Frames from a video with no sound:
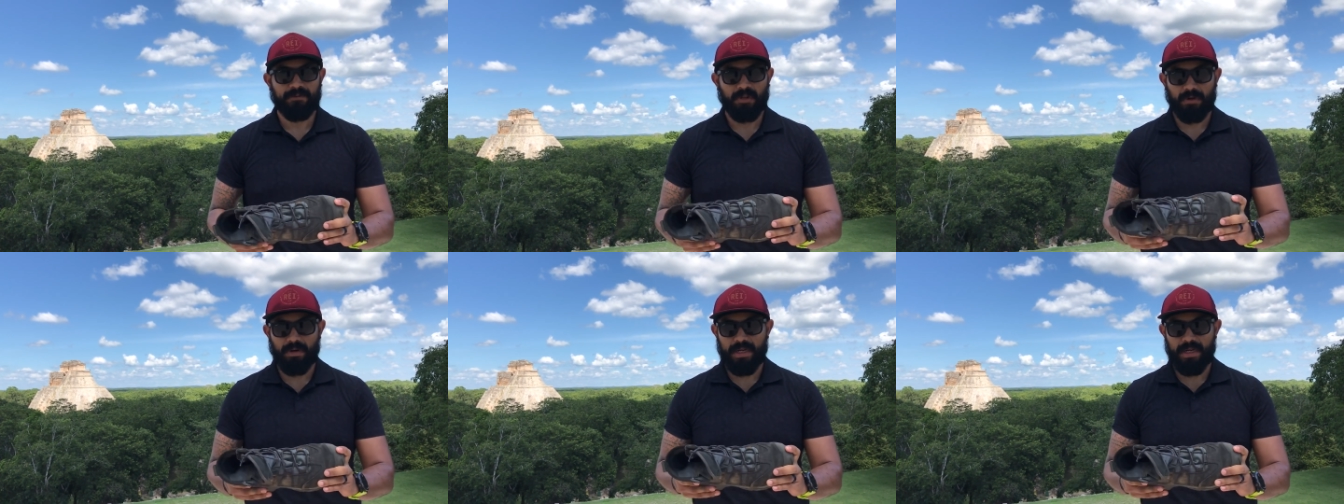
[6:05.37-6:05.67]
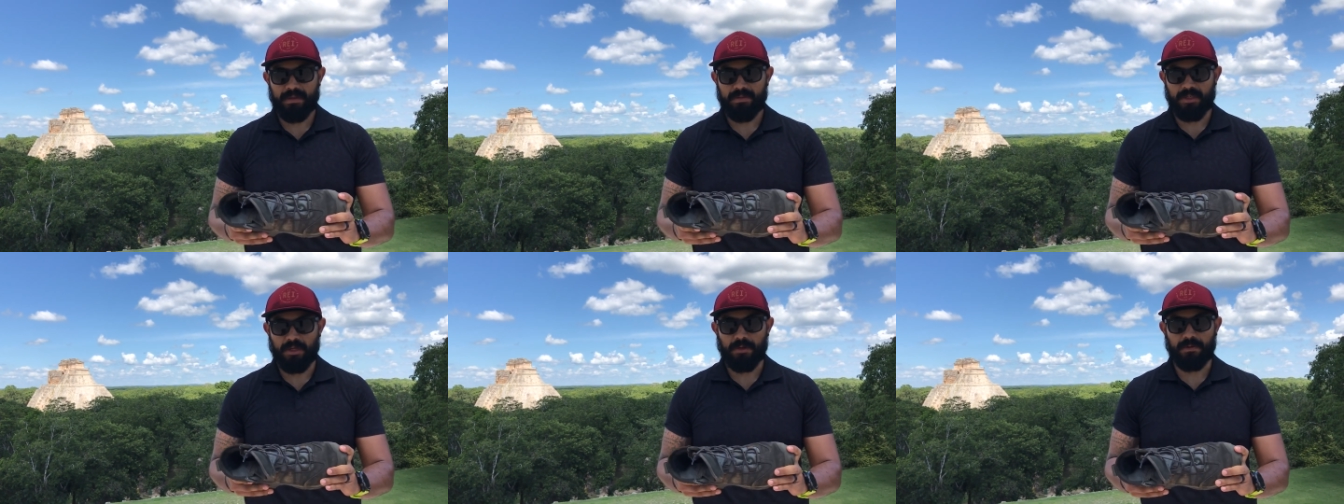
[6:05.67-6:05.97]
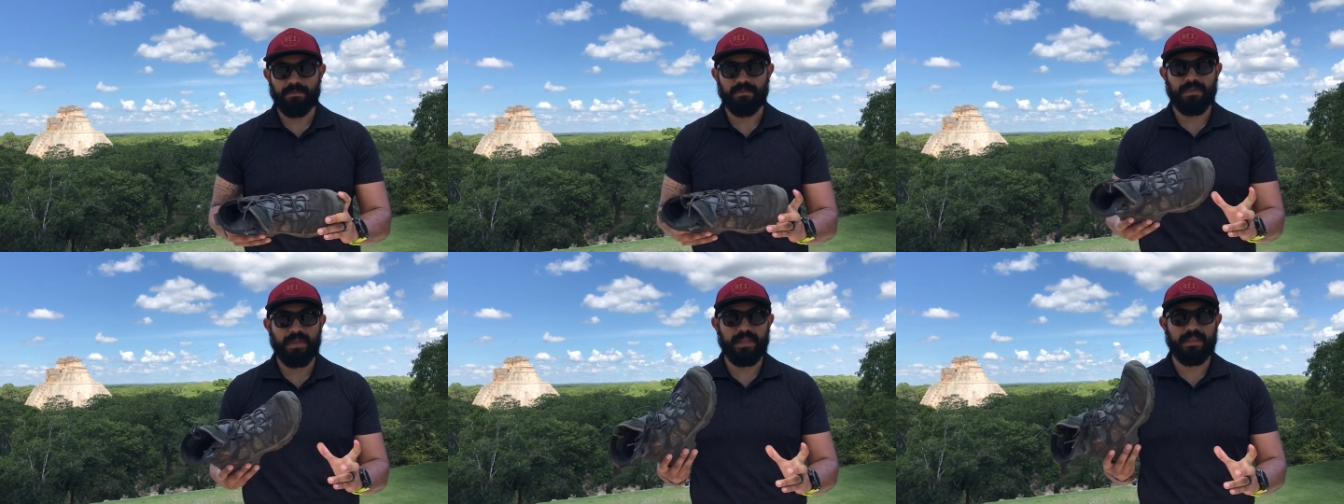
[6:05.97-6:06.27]
All right,
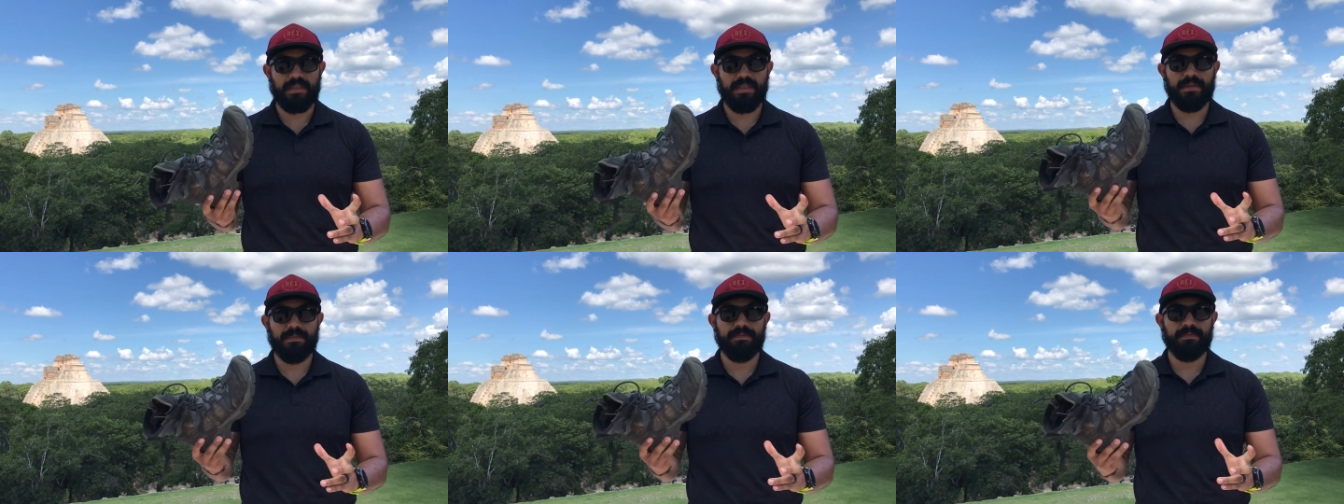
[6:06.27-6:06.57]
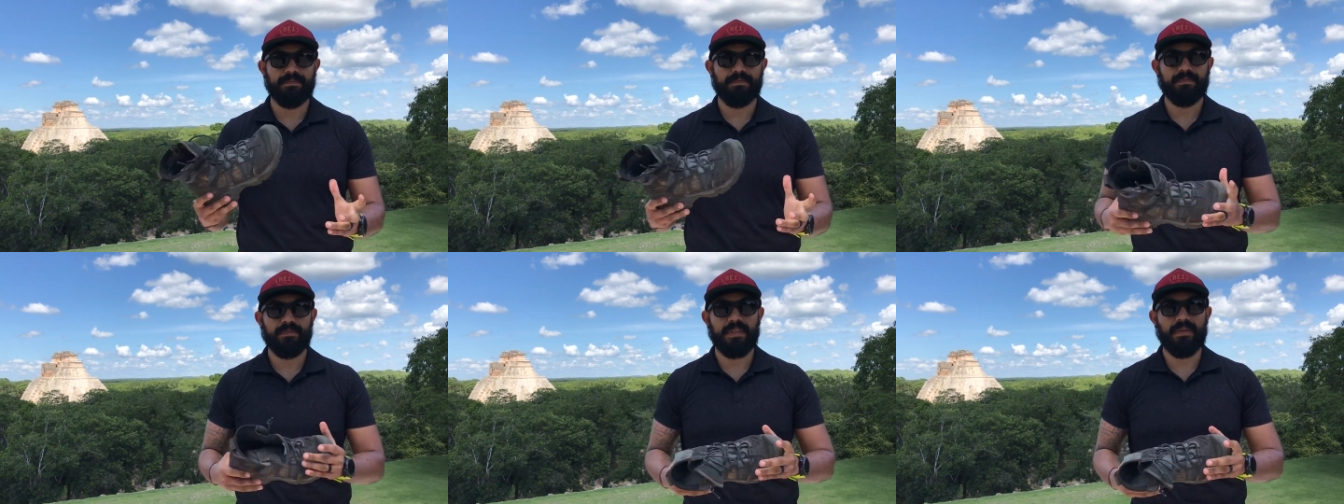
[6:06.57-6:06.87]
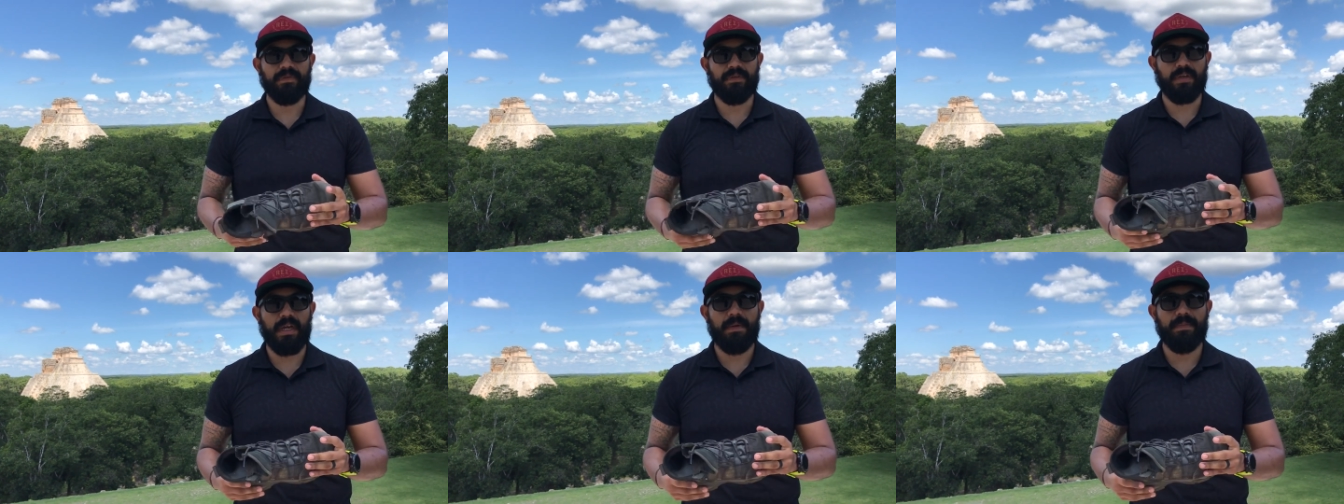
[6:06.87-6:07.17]
so that's it.
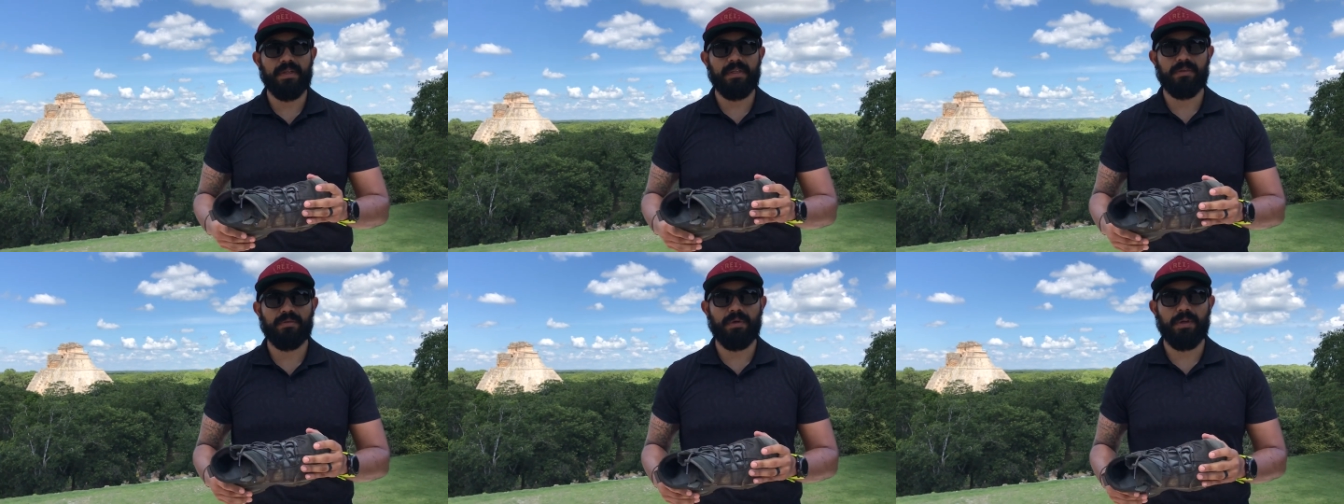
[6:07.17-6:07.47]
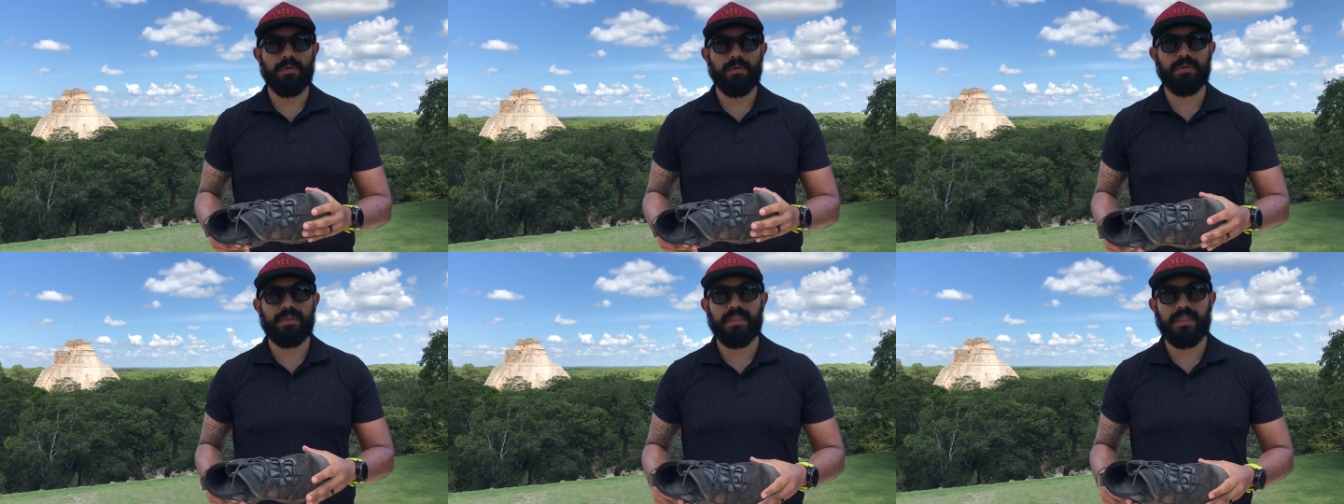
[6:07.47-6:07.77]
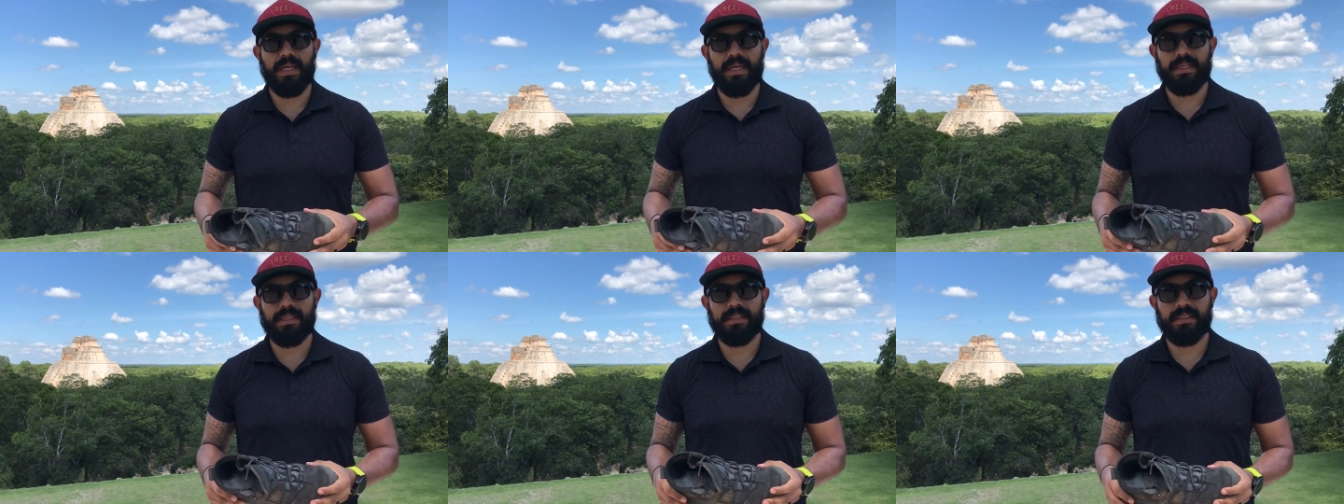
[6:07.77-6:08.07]
Leave your comments. What do you want to see
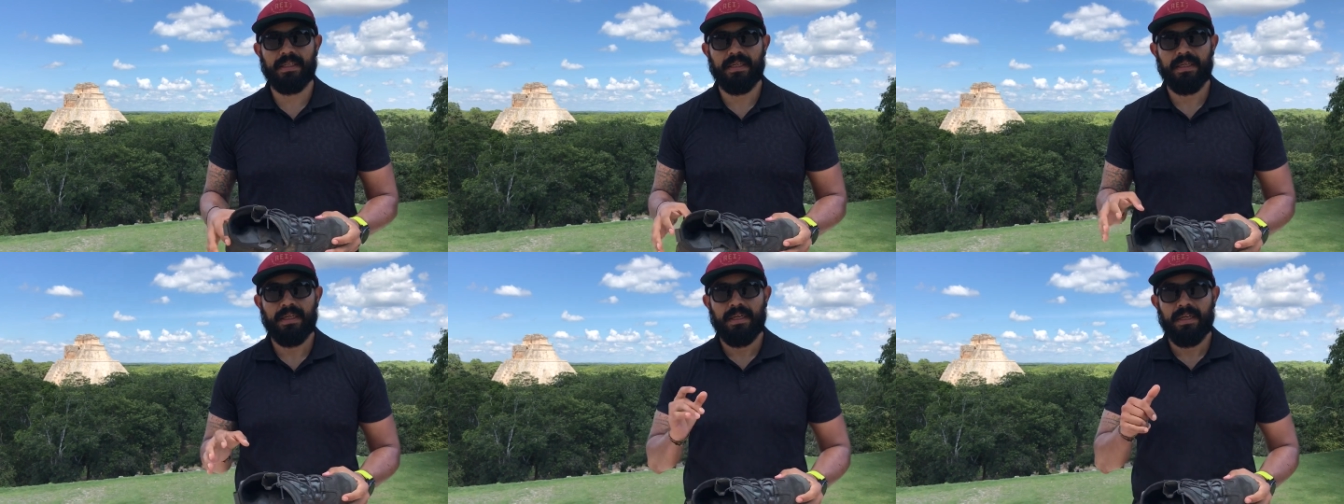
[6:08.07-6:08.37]
next?